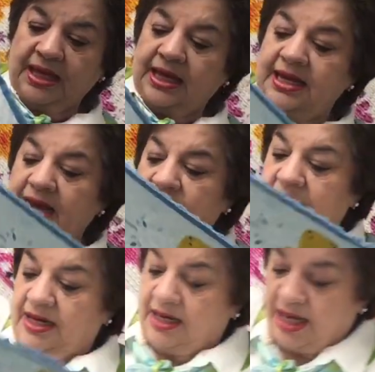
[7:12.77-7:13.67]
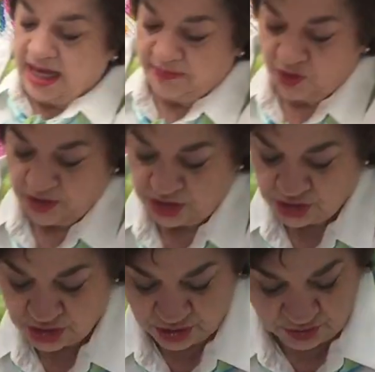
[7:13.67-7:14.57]
Now then, I'm going
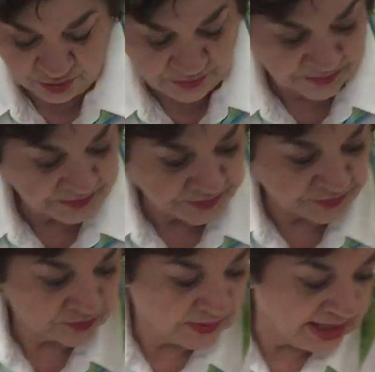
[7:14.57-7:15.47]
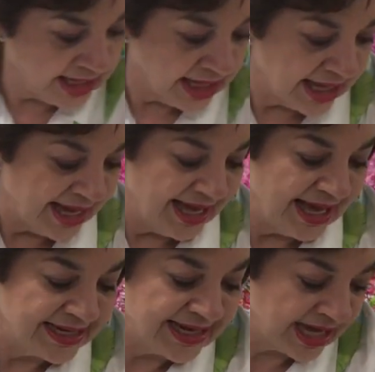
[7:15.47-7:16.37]
to
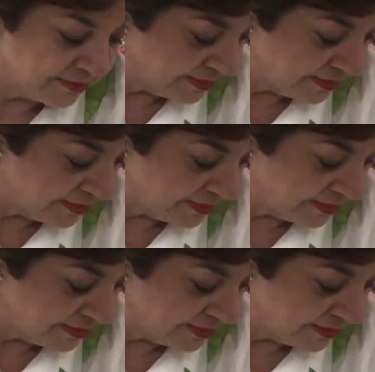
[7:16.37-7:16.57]
take